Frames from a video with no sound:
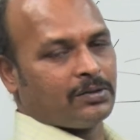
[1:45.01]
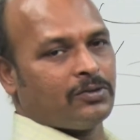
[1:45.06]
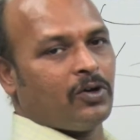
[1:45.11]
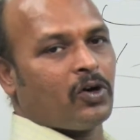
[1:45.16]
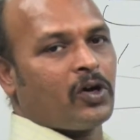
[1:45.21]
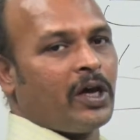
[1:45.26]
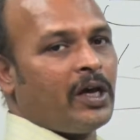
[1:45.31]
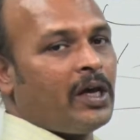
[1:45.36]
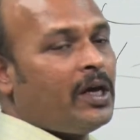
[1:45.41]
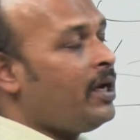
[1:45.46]

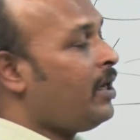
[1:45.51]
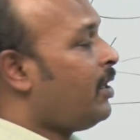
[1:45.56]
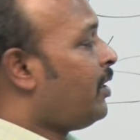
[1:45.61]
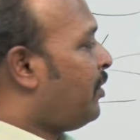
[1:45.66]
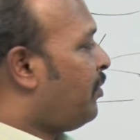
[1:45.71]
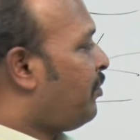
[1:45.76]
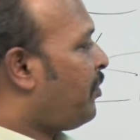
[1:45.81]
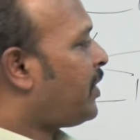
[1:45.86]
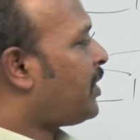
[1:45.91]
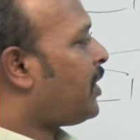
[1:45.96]
Okay,
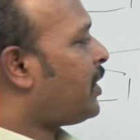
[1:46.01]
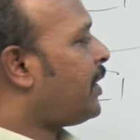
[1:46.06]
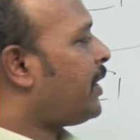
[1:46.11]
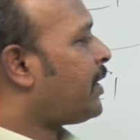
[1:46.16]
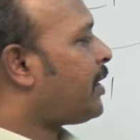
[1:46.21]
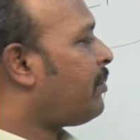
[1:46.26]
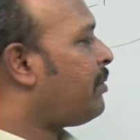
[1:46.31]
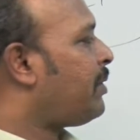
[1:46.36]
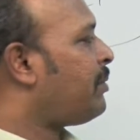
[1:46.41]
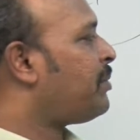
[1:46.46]
when the
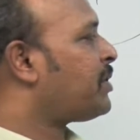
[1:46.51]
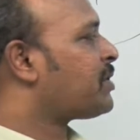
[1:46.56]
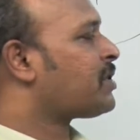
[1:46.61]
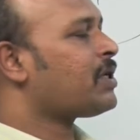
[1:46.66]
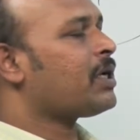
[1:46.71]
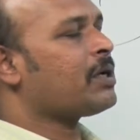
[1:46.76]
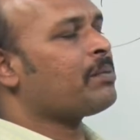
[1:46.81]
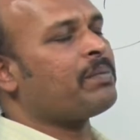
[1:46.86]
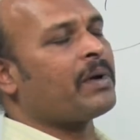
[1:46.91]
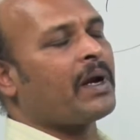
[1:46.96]
data
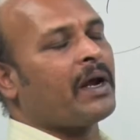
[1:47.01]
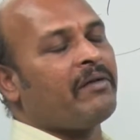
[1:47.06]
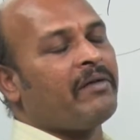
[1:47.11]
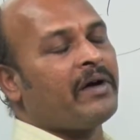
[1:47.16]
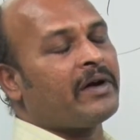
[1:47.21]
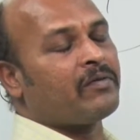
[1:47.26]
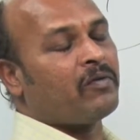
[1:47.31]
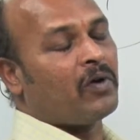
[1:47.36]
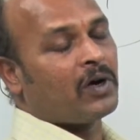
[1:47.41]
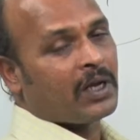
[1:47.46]
members are
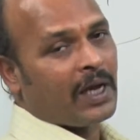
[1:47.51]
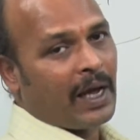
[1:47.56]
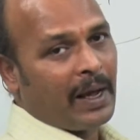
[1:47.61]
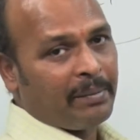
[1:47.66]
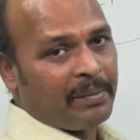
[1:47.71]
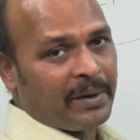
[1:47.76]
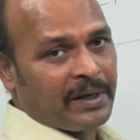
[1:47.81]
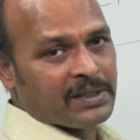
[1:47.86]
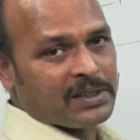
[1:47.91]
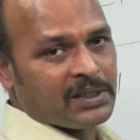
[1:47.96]
private, what
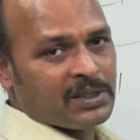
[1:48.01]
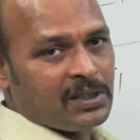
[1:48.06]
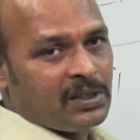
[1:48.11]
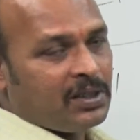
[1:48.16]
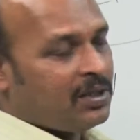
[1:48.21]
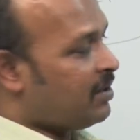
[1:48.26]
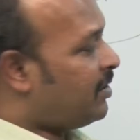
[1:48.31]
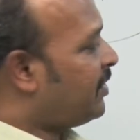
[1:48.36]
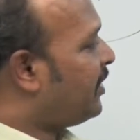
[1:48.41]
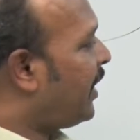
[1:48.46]
happens?
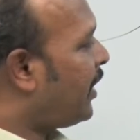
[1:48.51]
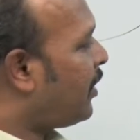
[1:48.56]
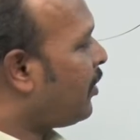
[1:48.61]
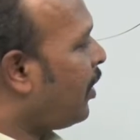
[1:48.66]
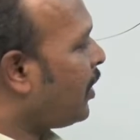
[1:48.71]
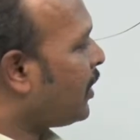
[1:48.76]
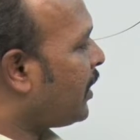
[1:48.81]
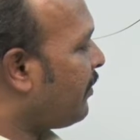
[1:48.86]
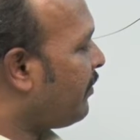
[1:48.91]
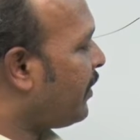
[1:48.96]
They are
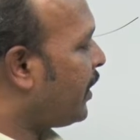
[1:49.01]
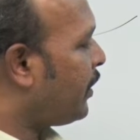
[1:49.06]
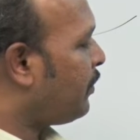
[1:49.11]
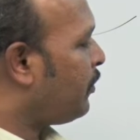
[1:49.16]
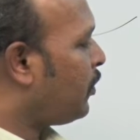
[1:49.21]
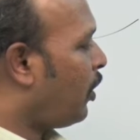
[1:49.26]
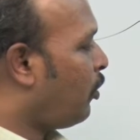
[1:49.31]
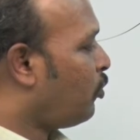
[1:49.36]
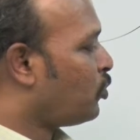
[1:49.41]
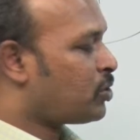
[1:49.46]
not
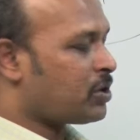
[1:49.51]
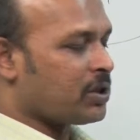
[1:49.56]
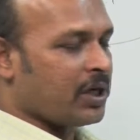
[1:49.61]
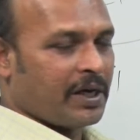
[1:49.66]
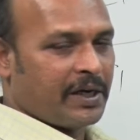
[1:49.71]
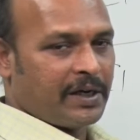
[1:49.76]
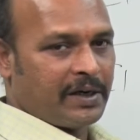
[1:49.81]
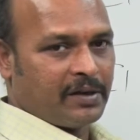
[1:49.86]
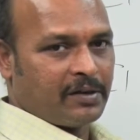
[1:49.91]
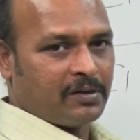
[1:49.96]
available
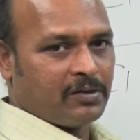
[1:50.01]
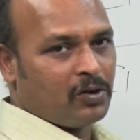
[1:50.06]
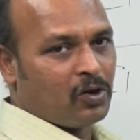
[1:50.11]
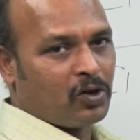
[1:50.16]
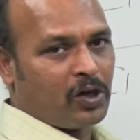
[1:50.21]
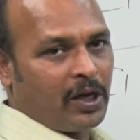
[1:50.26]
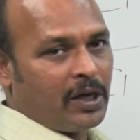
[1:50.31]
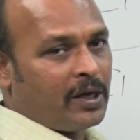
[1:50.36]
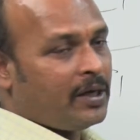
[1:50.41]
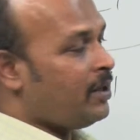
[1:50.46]
outside.
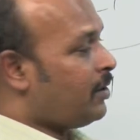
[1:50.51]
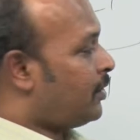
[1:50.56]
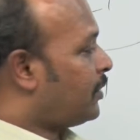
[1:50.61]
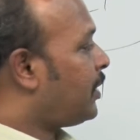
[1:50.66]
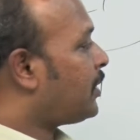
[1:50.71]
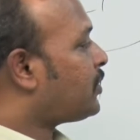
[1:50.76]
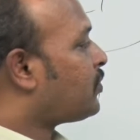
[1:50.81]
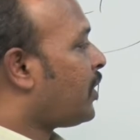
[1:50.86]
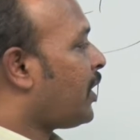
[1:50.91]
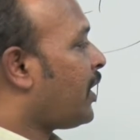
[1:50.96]
Okay,
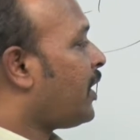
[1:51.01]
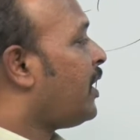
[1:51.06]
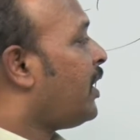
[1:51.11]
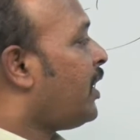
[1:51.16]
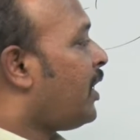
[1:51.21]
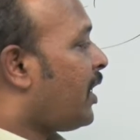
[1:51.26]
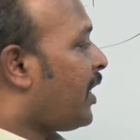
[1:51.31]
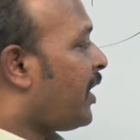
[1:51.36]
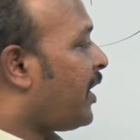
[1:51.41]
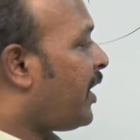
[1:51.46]
that's why
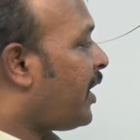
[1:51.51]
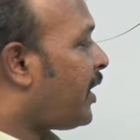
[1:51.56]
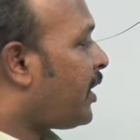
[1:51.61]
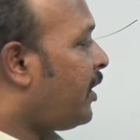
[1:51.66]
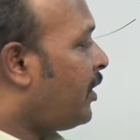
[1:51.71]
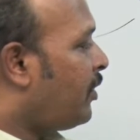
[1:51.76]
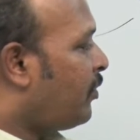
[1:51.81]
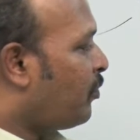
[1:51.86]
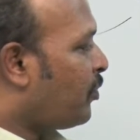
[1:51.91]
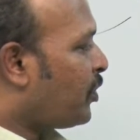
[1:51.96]
here
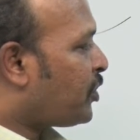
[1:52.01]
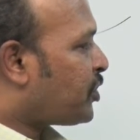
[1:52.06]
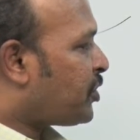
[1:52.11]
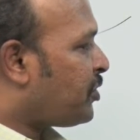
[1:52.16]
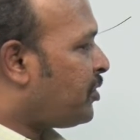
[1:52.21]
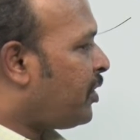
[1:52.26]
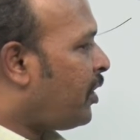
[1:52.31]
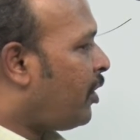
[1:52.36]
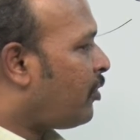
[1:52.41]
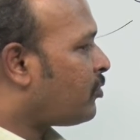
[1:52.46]
we
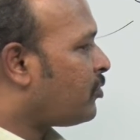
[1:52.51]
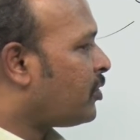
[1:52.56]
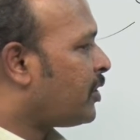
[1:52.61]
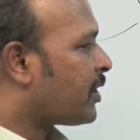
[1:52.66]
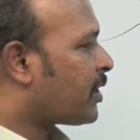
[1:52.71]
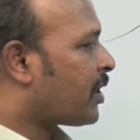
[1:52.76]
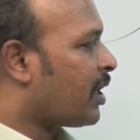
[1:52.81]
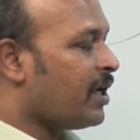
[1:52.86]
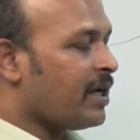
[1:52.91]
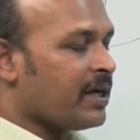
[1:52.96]
should have to
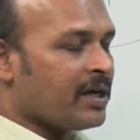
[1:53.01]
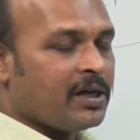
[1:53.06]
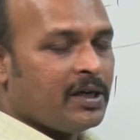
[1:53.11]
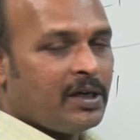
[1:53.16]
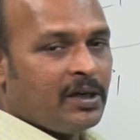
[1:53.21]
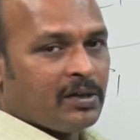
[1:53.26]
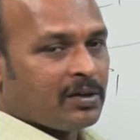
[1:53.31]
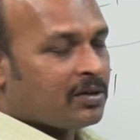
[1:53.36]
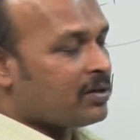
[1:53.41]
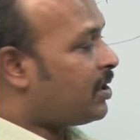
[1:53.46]
declare
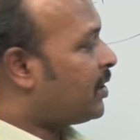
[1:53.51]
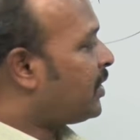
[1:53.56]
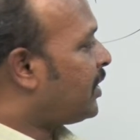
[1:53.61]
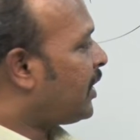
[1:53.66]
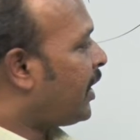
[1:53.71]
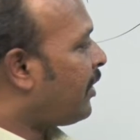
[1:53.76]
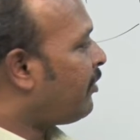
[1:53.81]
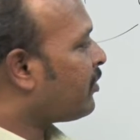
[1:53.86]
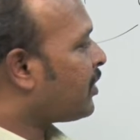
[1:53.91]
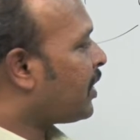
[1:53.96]
the
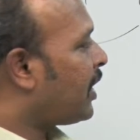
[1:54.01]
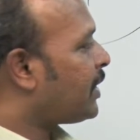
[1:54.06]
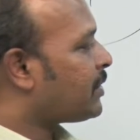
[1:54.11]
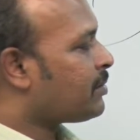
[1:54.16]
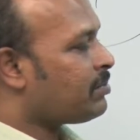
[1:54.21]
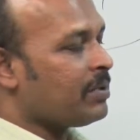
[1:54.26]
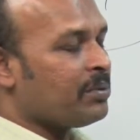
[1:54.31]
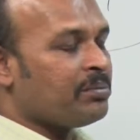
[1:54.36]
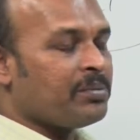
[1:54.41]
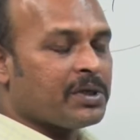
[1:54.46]
derived
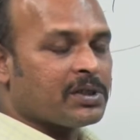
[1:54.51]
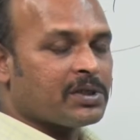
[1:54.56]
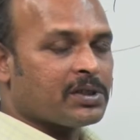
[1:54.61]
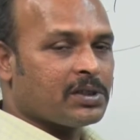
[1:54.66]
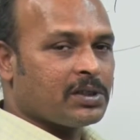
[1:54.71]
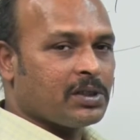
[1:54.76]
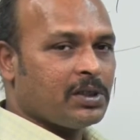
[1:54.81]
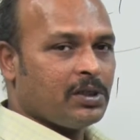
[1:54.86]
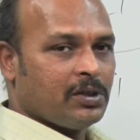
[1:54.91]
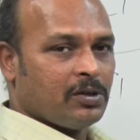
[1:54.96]
class
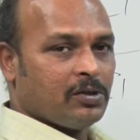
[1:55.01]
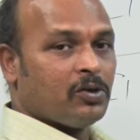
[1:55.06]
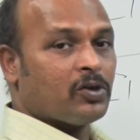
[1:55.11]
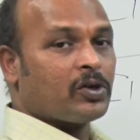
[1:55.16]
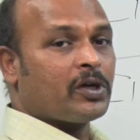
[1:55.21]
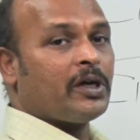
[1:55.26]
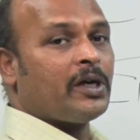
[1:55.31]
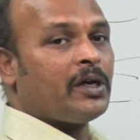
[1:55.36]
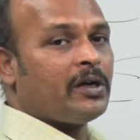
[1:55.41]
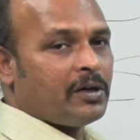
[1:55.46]
members,
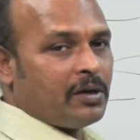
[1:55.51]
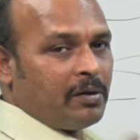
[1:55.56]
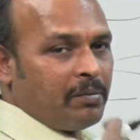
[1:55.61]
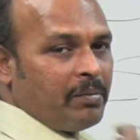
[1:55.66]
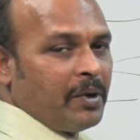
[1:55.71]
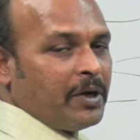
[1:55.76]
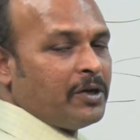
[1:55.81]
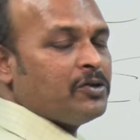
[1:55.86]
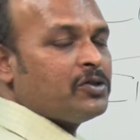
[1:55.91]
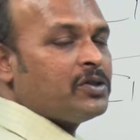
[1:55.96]
okay,
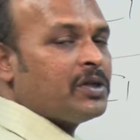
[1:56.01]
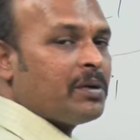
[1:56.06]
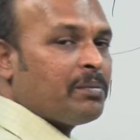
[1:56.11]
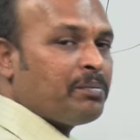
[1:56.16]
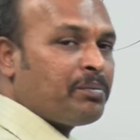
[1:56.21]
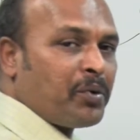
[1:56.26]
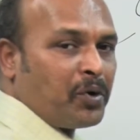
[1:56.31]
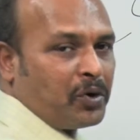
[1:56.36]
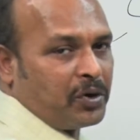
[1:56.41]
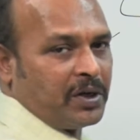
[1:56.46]
by using
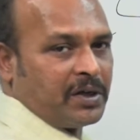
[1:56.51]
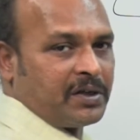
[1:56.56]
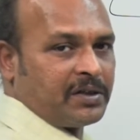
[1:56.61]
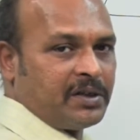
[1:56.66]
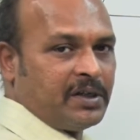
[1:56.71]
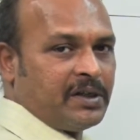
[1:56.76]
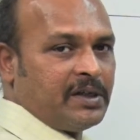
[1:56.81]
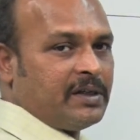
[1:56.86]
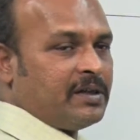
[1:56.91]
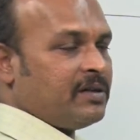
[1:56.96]

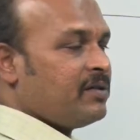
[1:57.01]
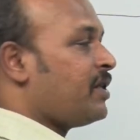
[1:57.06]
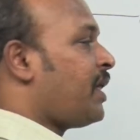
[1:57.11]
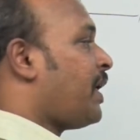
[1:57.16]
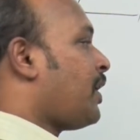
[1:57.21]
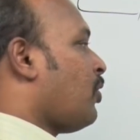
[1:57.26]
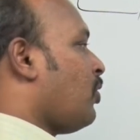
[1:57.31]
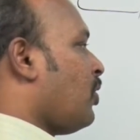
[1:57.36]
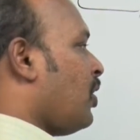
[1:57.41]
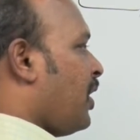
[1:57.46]
protected.
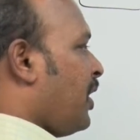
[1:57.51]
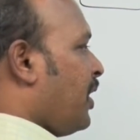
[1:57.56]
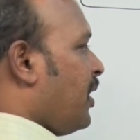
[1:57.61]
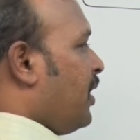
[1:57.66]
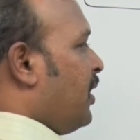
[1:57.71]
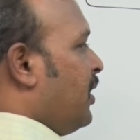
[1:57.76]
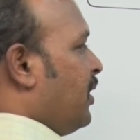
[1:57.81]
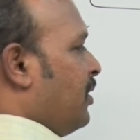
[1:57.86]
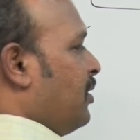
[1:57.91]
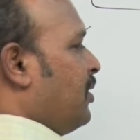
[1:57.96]
Then
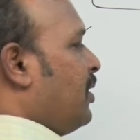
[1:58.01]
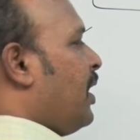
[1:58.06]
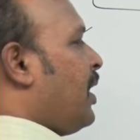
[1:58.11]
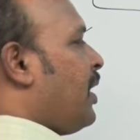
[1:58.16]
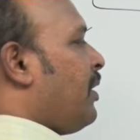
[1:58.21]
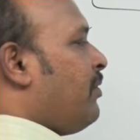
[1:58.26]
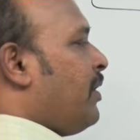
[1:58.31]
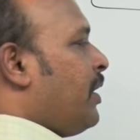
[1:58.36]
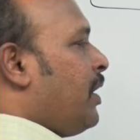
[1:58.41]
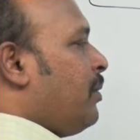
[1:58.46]
only they
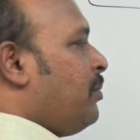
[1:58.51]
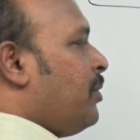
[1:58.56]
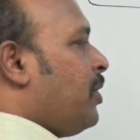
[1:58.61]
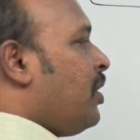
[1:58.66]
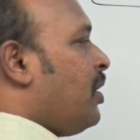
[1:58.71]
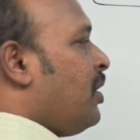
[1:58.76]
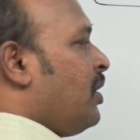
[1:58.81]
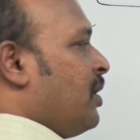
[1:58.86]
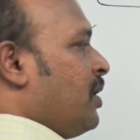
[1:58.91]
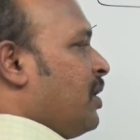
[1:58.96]
are
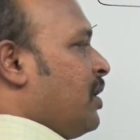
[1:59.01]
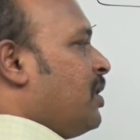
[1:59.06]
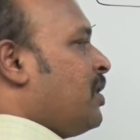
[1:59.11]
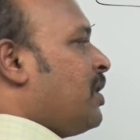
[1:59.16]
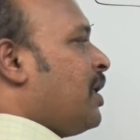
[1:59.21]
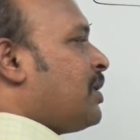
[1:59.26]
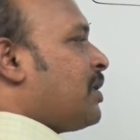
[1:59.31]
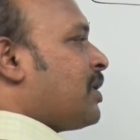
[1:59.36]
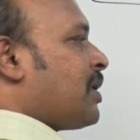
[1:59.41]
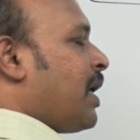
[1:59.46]
available in
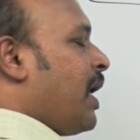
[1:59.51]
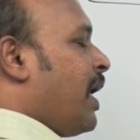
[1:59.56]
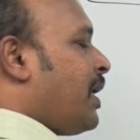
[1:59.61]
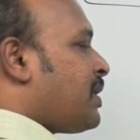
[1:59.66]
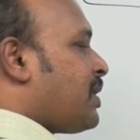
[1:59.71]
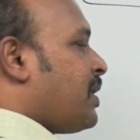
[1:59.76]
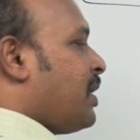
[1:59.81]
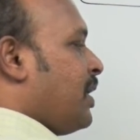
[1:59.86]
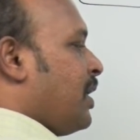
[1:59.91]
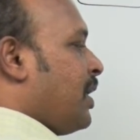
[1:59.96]
that
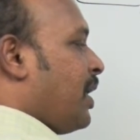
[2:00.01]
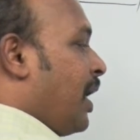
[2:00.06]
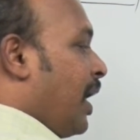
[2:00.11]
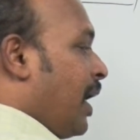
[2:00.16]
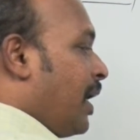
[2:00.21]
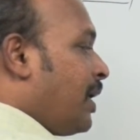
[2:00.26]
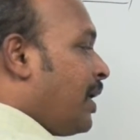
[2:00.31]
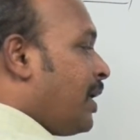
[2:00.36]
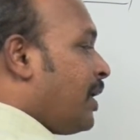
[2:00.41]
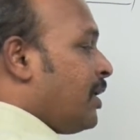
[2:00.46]
class
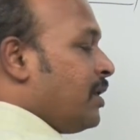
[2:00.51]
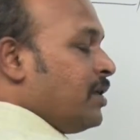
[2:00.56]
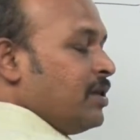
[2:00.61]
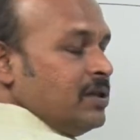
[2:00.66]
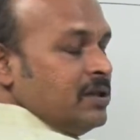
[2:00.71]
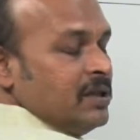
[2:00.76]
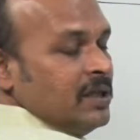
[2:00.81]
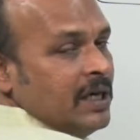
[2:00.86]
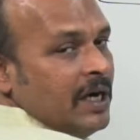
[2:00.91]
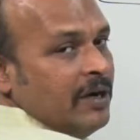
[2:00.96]
and
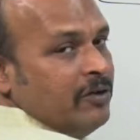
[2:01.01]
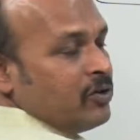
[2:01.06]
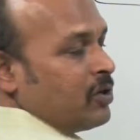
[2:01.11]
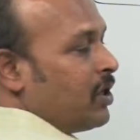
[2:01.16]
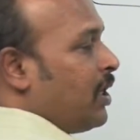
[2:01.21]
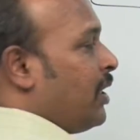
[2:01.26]
derived